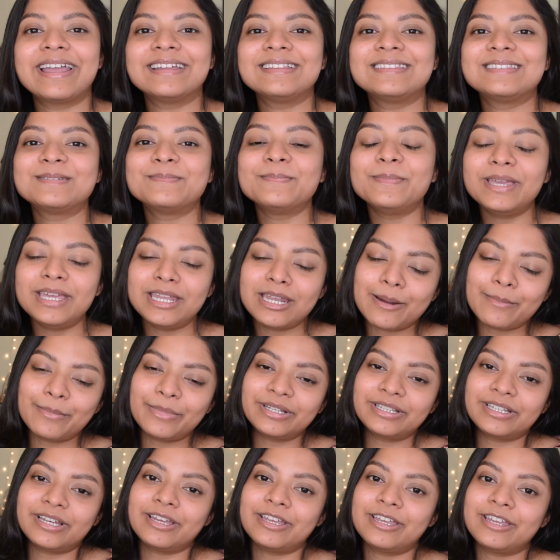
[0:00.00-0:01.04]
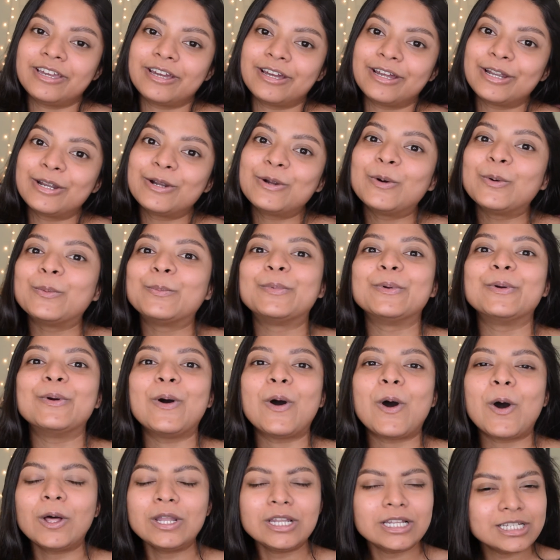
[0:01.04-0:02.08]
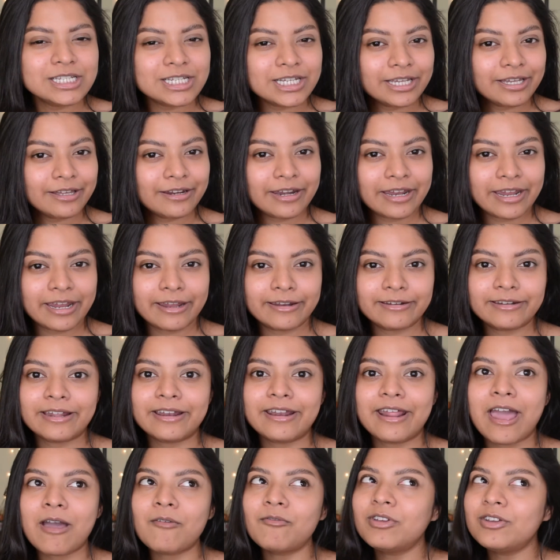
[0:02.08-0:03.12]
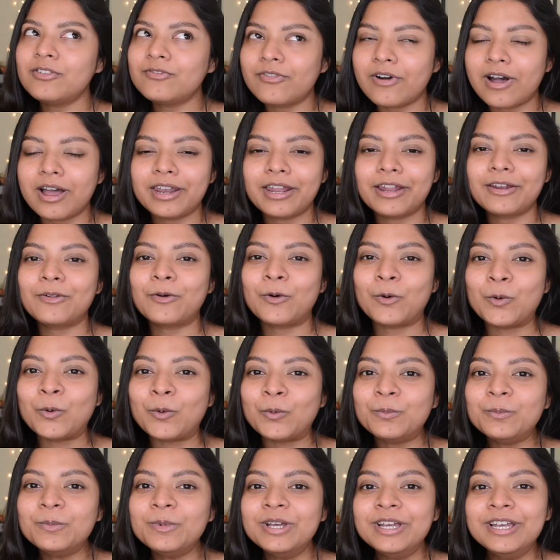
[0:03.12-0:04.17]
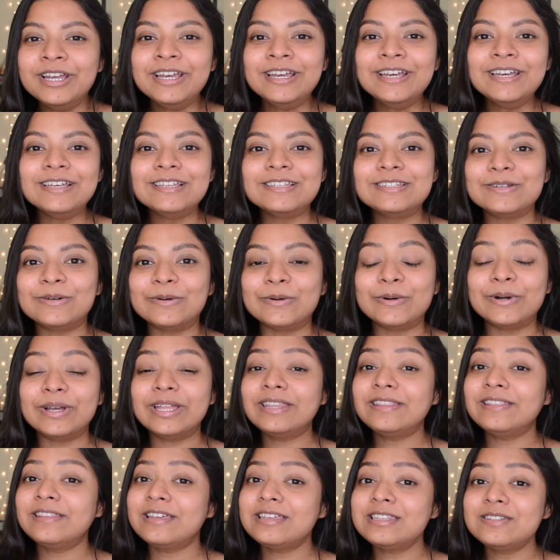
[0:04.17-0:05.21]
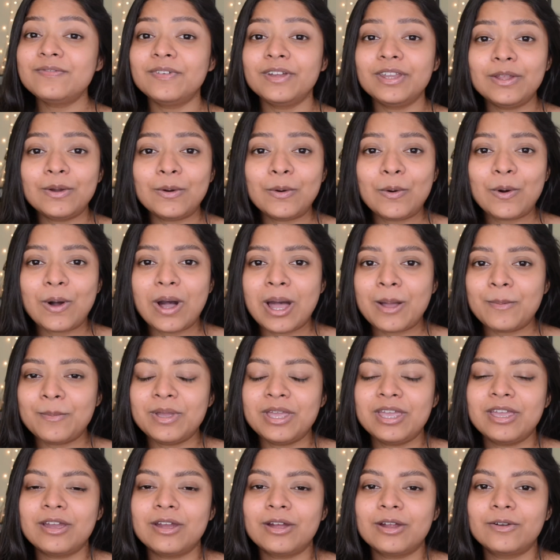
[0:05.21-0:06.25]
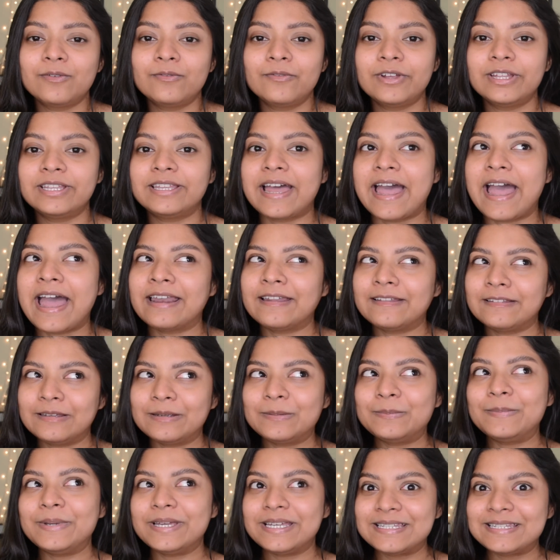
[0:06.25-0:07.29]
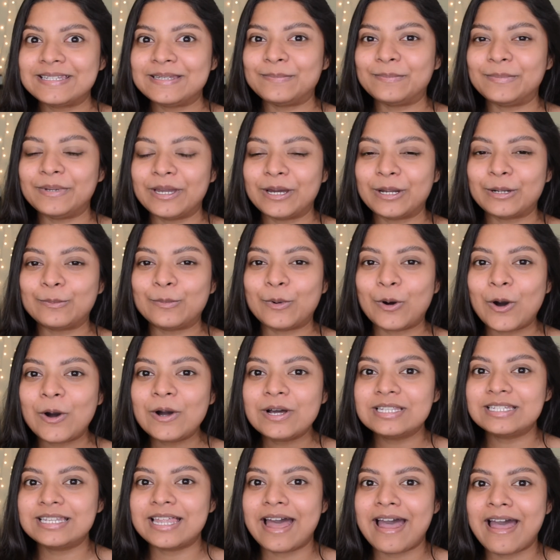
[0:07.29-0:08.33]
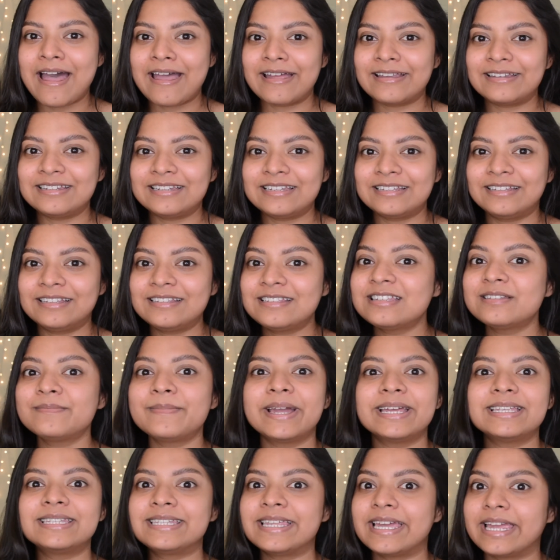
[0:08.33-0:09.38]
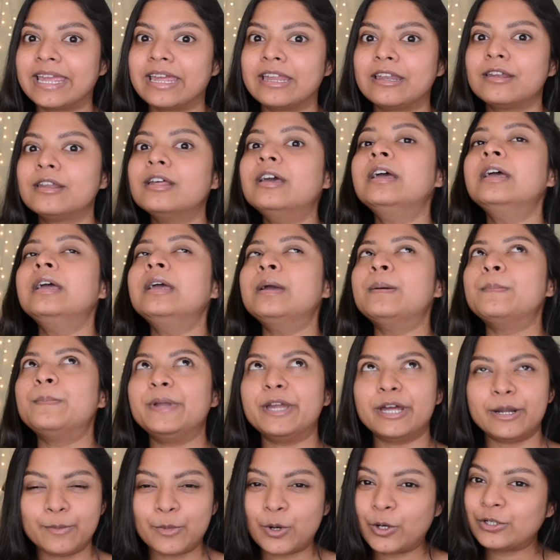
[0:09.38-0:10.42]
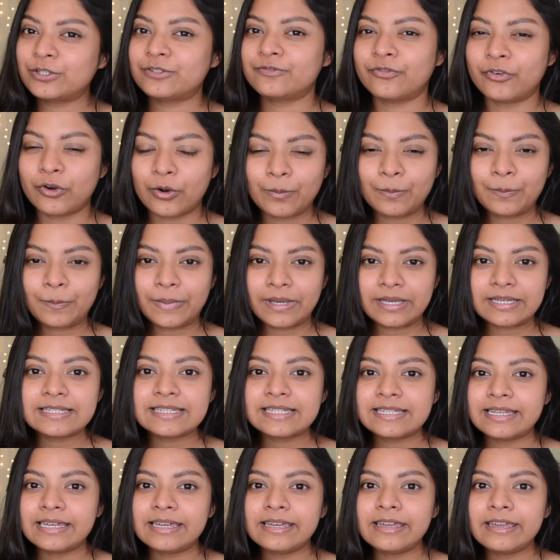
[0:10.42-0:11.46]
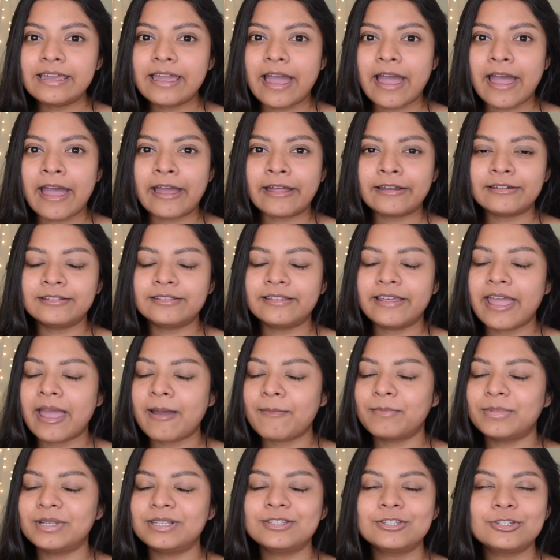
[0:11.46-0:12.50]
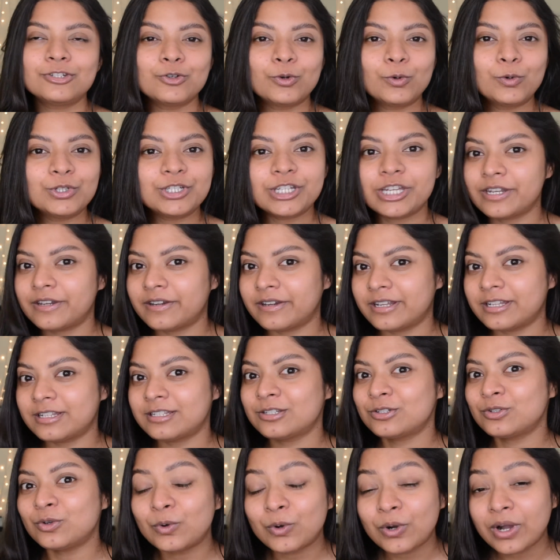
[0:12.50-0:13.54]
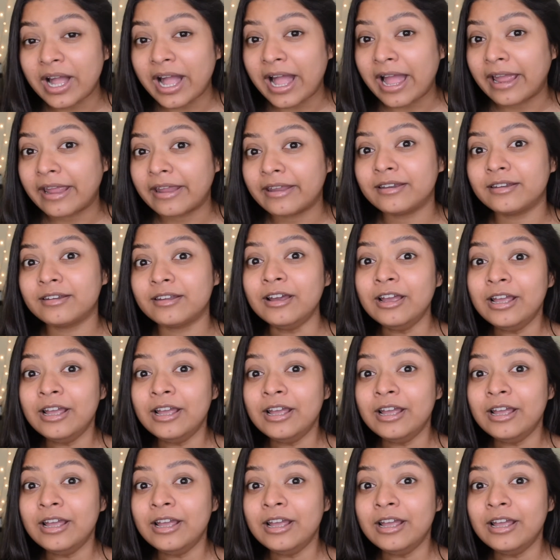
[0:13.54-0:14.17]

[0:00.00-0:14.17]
It's me Namrita here. Hope you all are doing great and having fun at home. So in this video, I'm here with another PIXI Pr box, and this is my second PR box from Pixi, and they have been so generous, so kind.